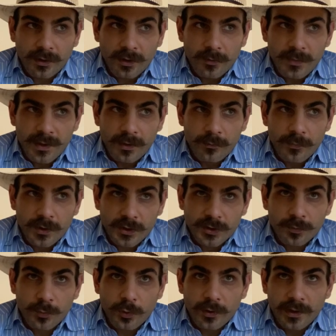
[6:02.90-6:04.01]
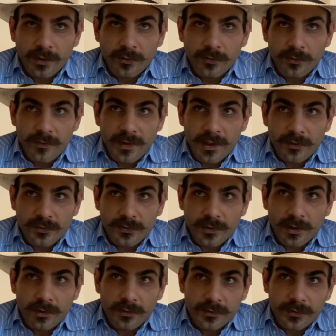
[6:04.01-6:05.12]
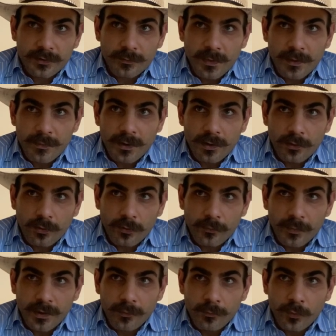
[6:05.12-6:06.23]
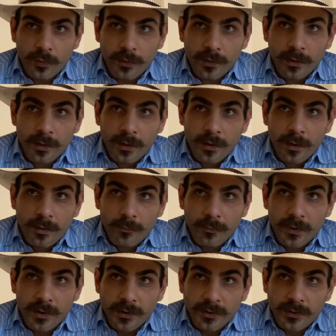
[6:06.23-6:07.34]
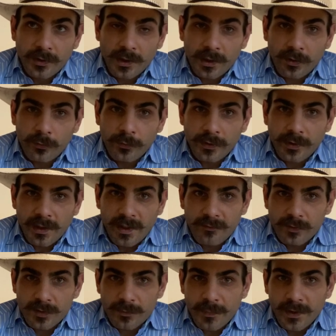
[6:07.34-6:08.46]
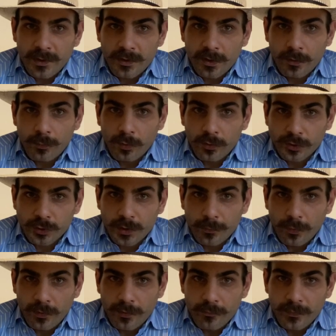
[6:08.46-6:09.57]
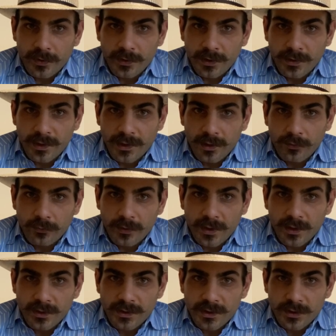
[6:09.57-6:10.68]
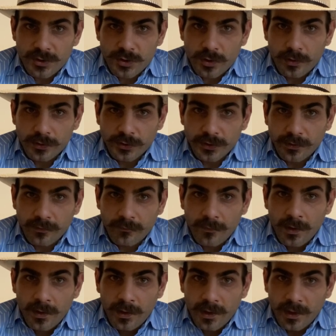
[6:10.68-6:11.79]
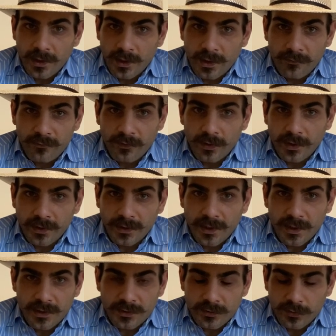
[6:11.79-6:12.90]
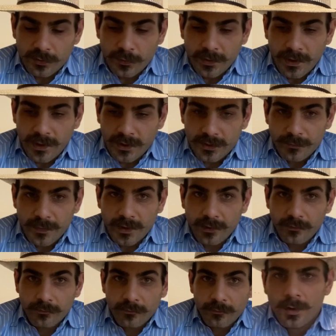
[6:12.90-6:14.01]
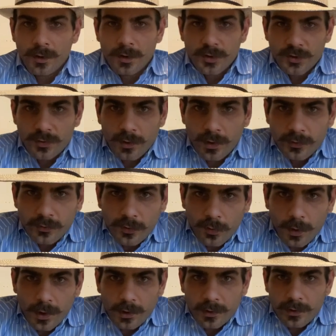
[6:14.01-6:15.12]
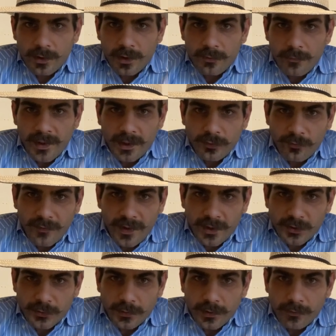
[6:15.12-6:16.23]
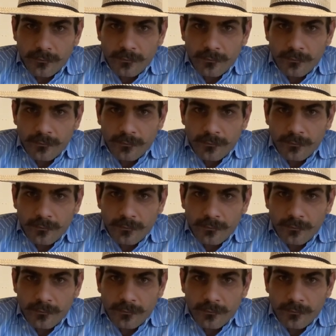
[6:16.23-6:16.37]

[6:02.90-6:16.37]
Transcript: going to be much more than $2,000, maybe a little bit more, but you're not going to have to spend double or triple the money that Lucchese is charging. And I feel like that is a great aspect. So on to quality and manufacturing.